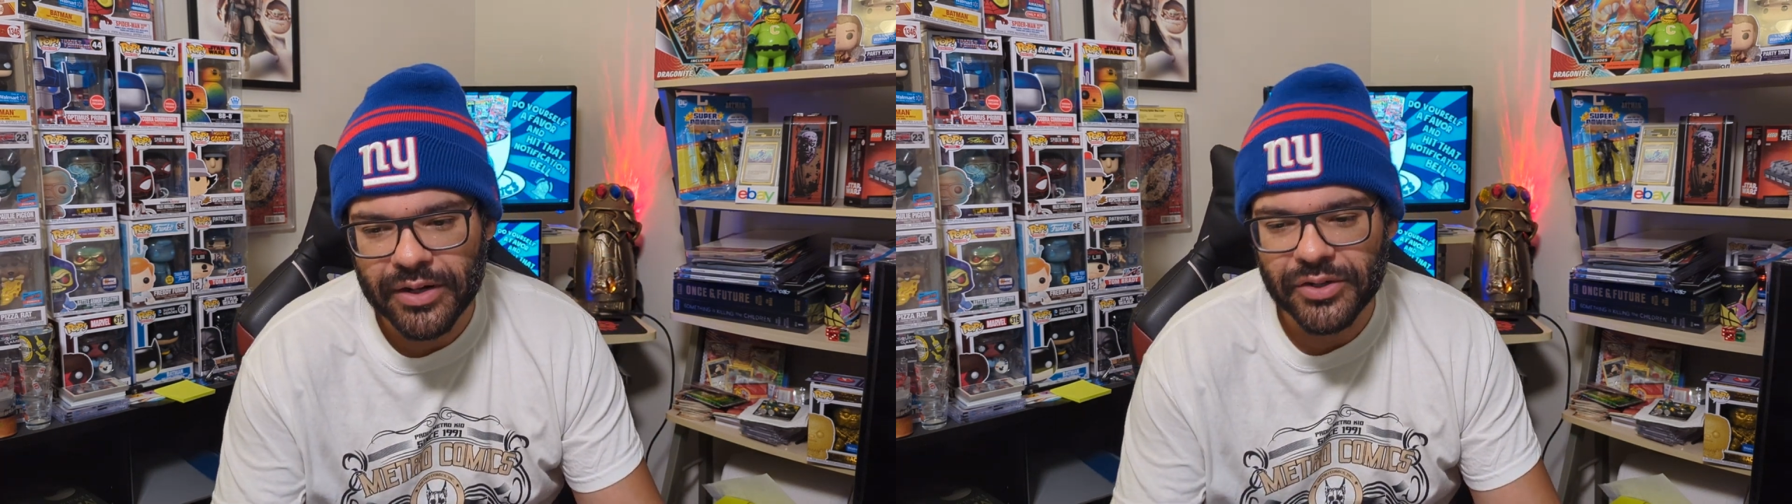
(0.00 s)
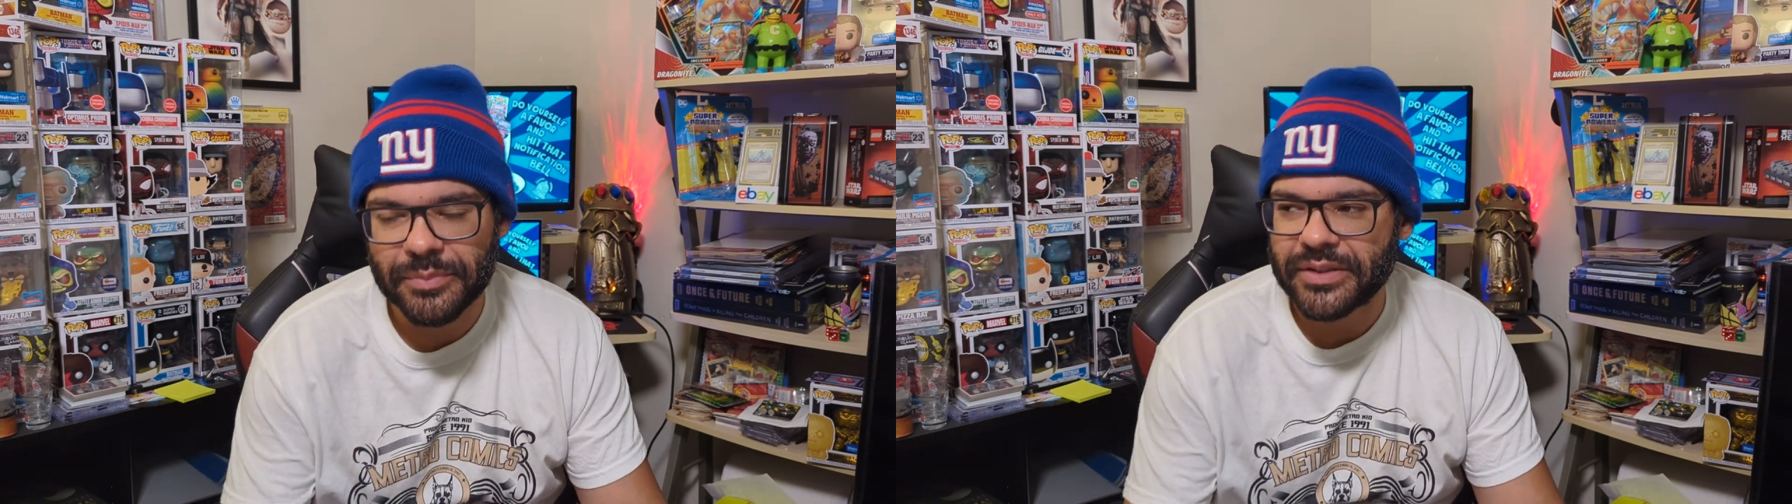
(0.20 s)
I
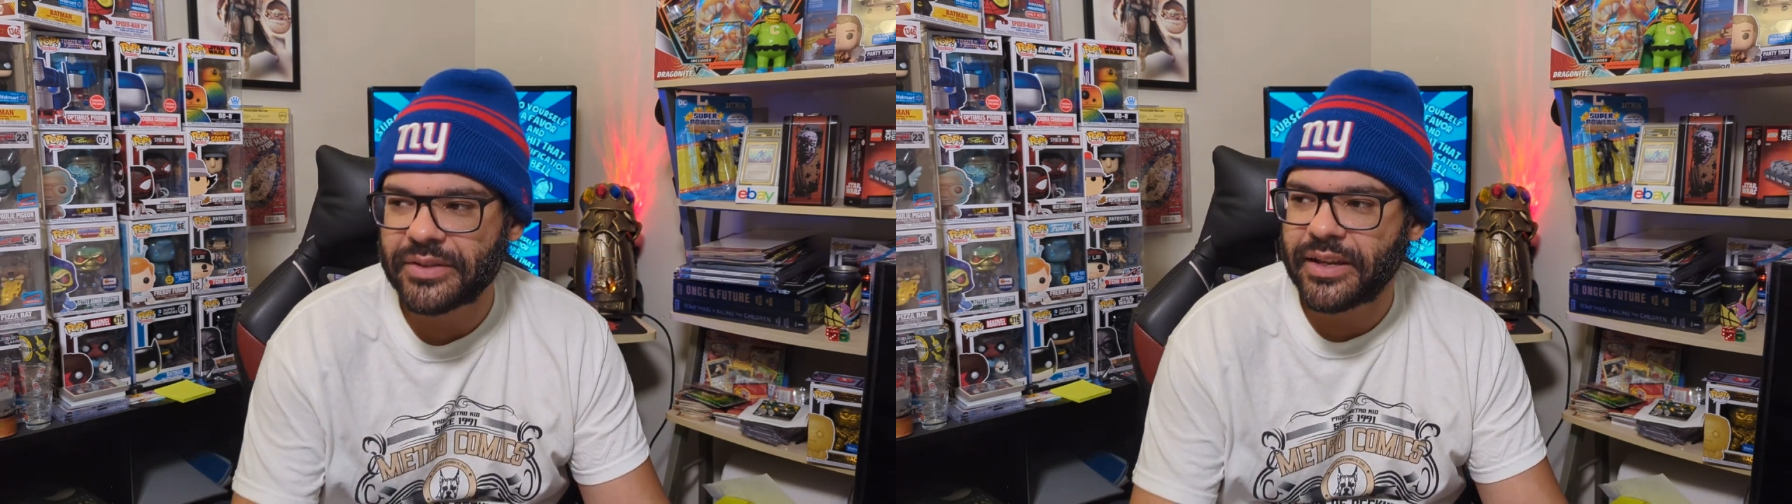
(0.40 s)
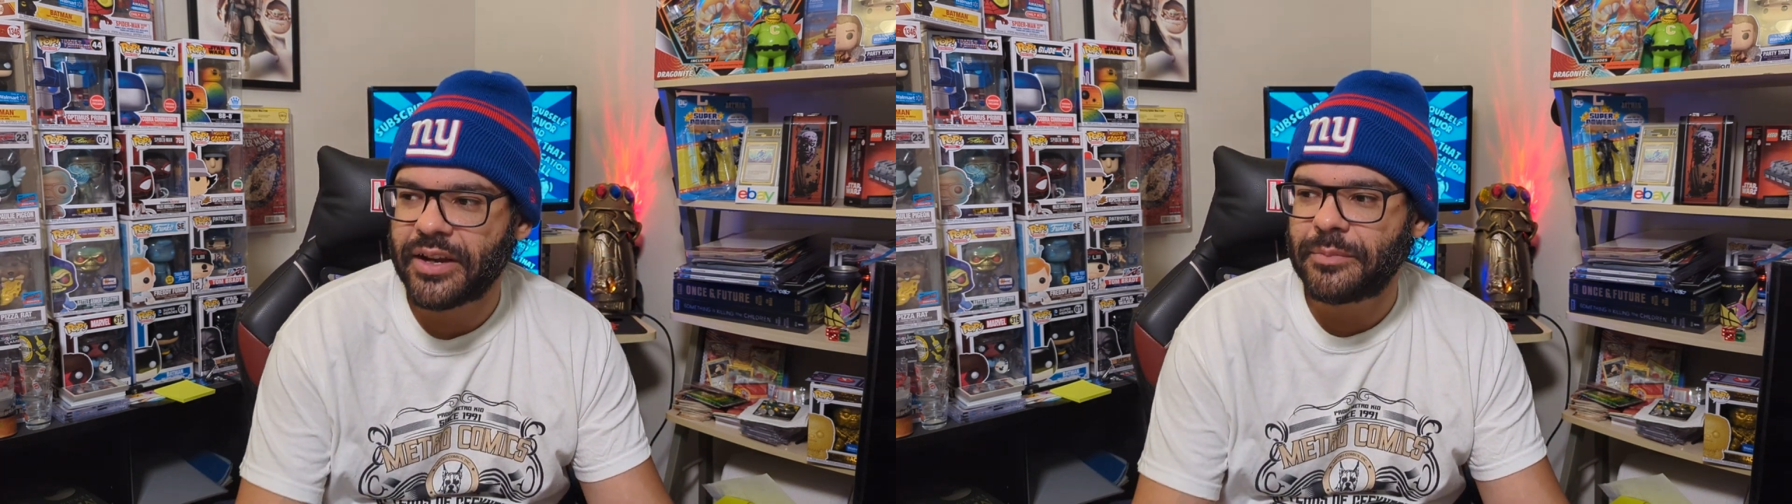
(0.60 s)
shouldn't be
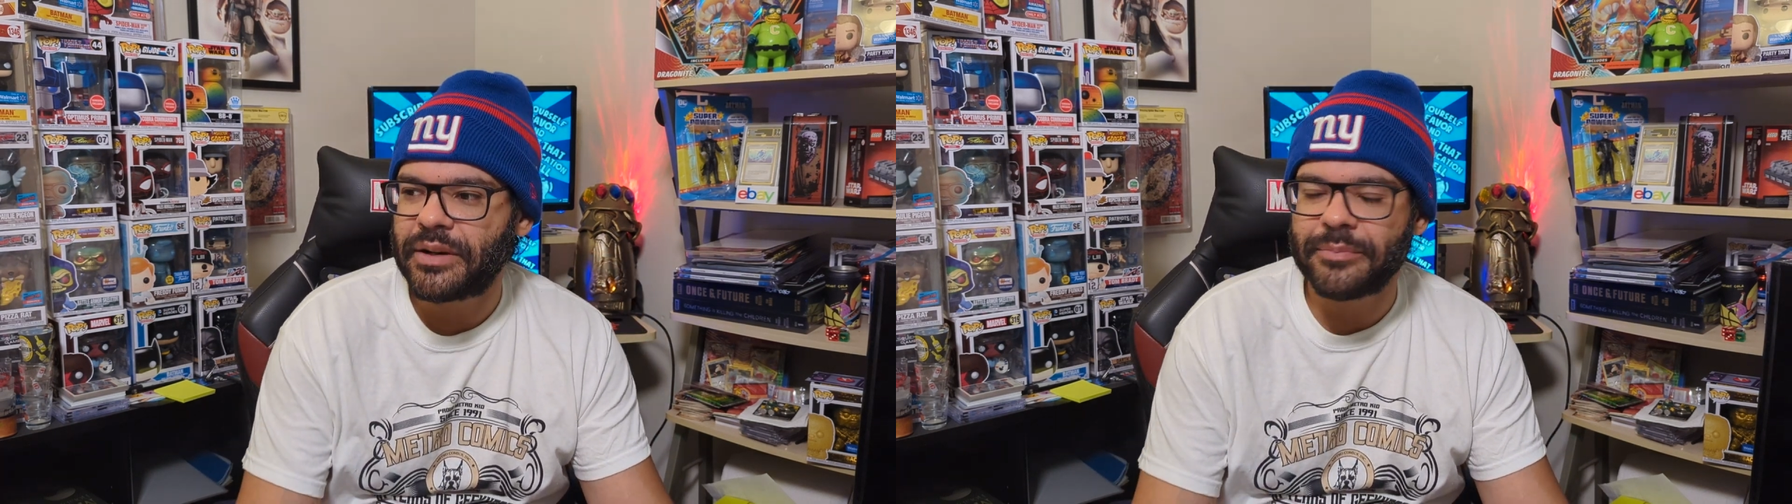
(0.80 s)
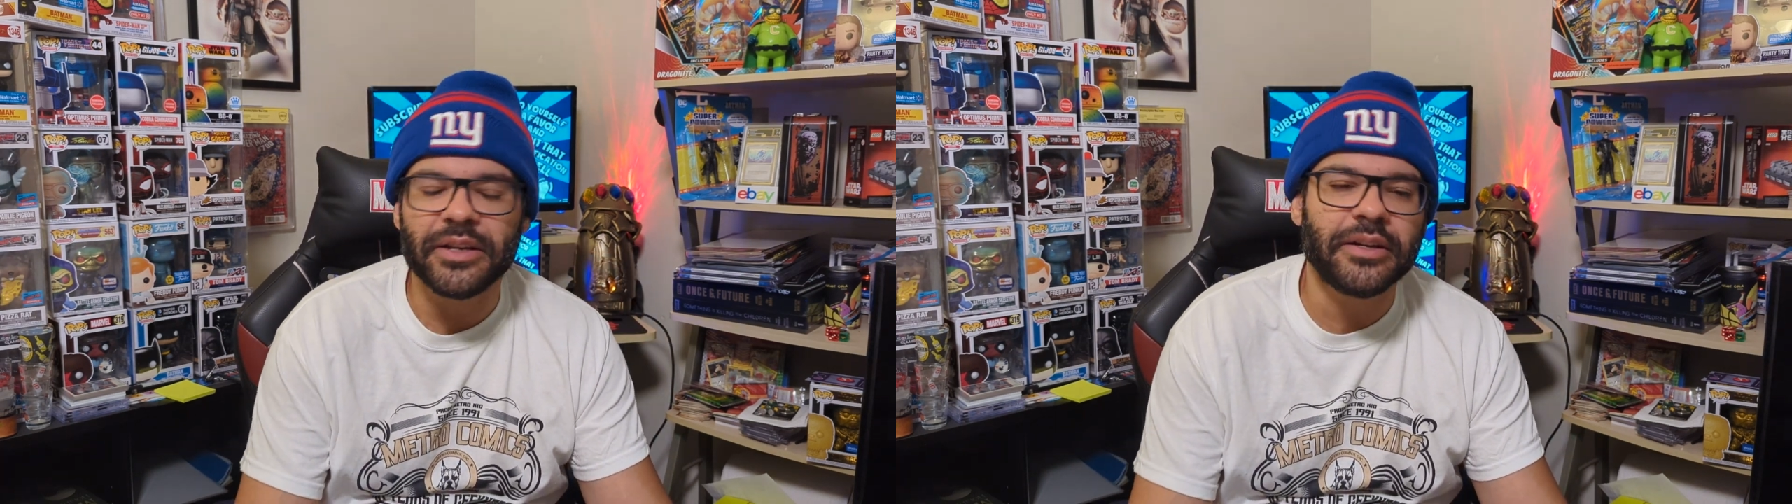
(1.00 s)
scared,
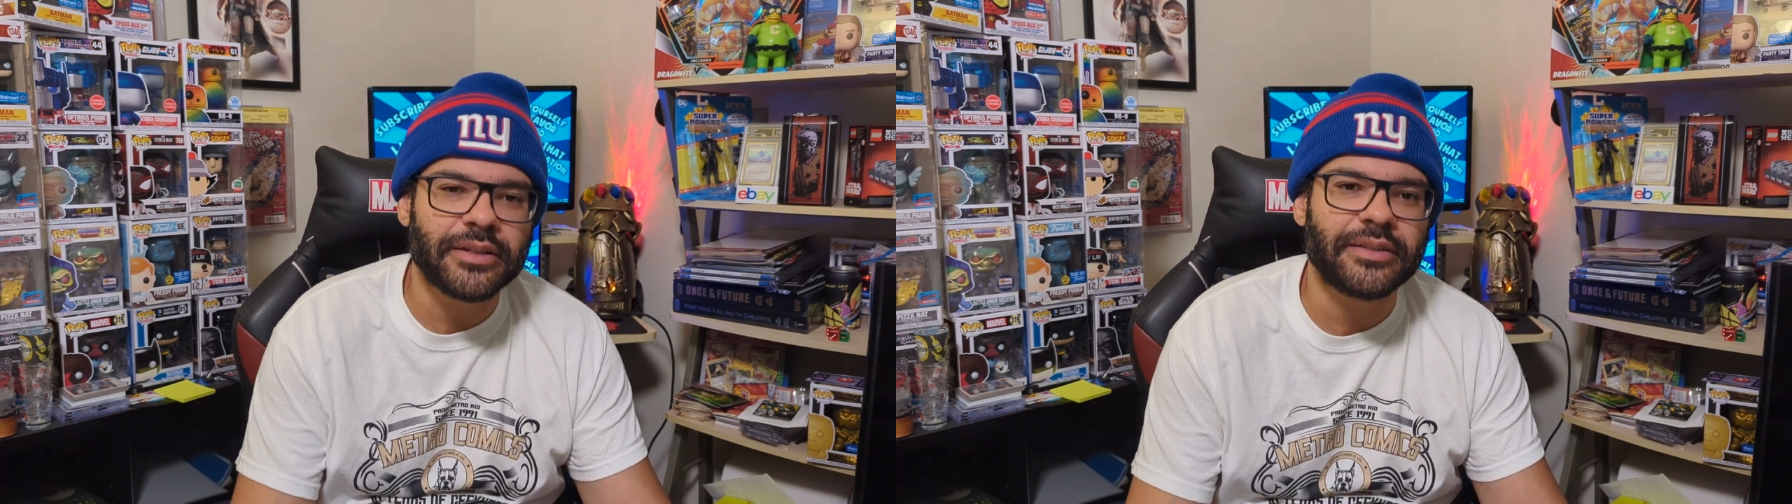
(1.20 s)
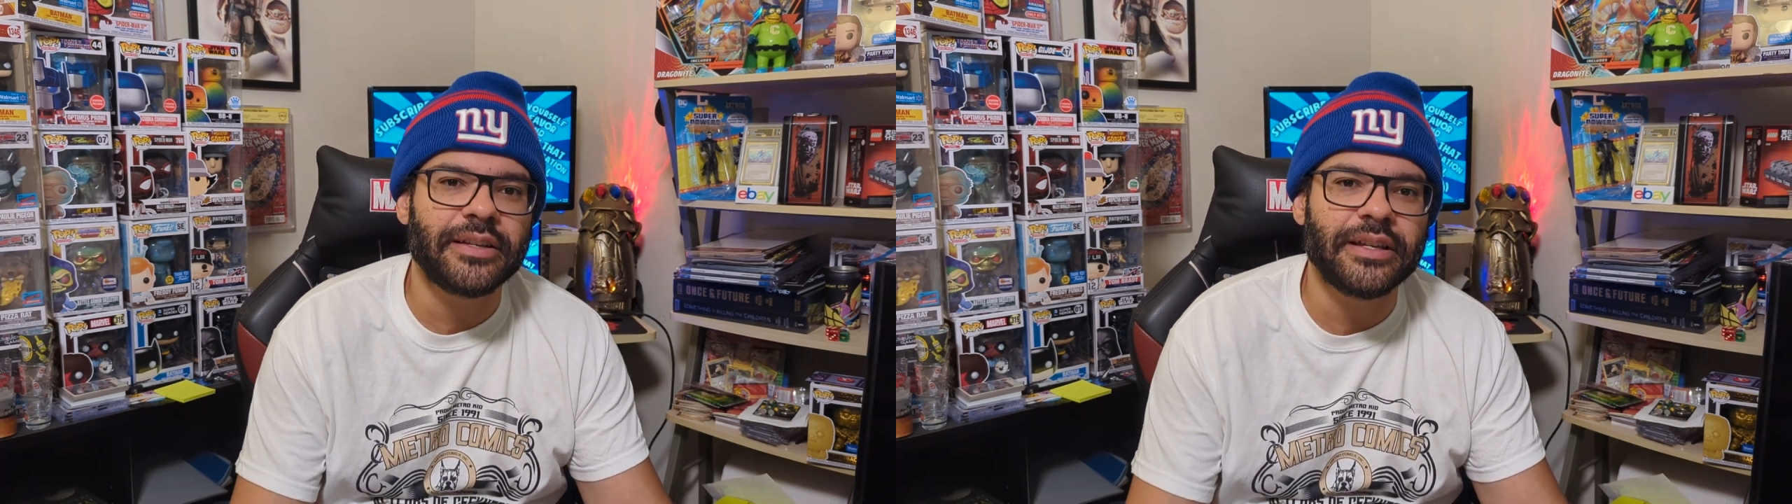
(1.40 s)
but I'm the
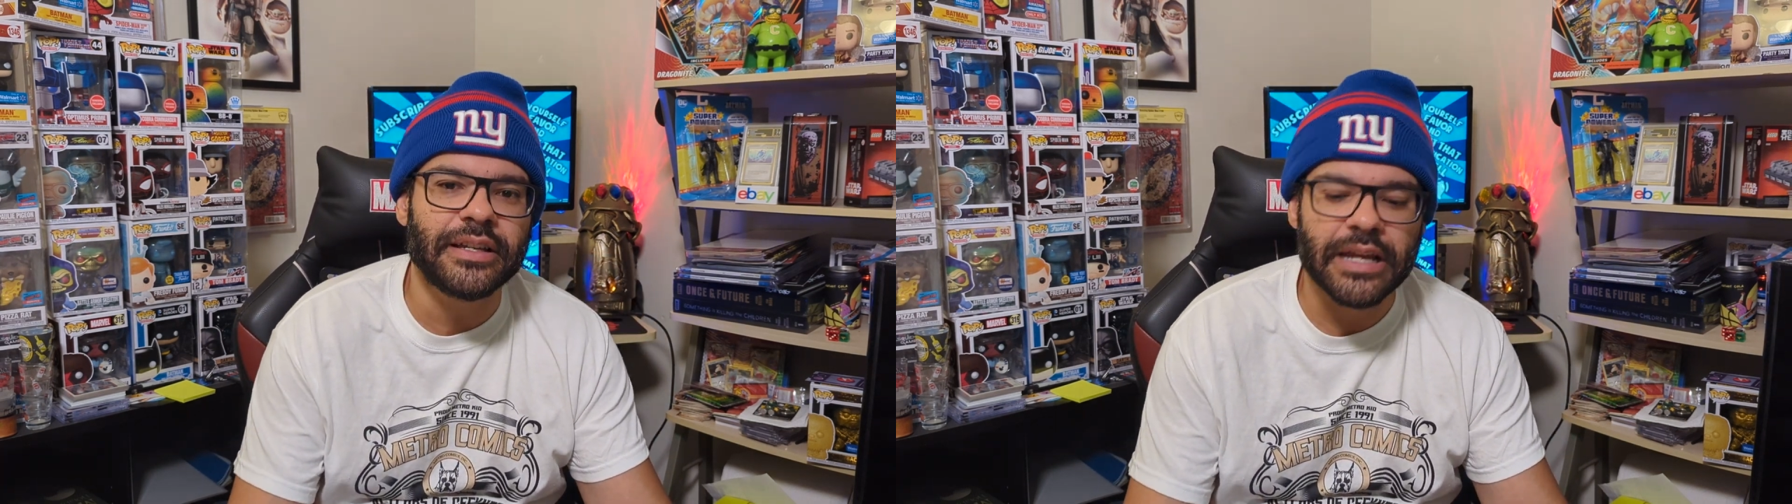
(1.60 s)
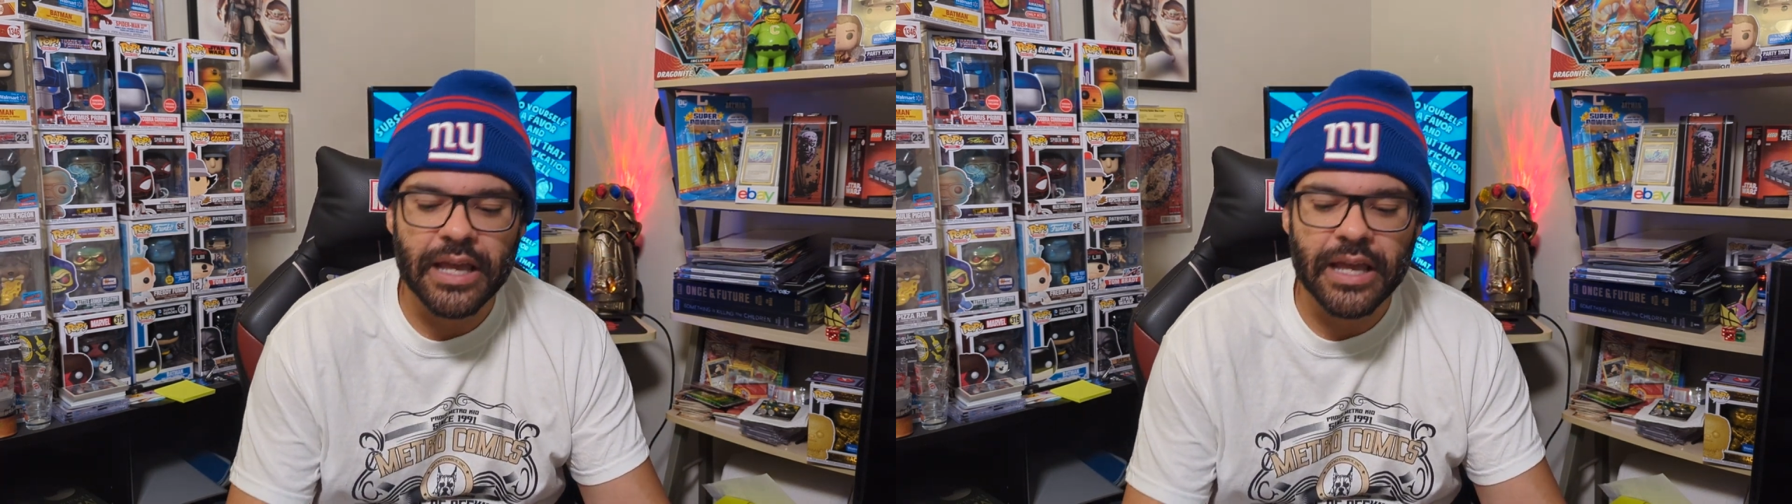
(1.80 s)
hunted.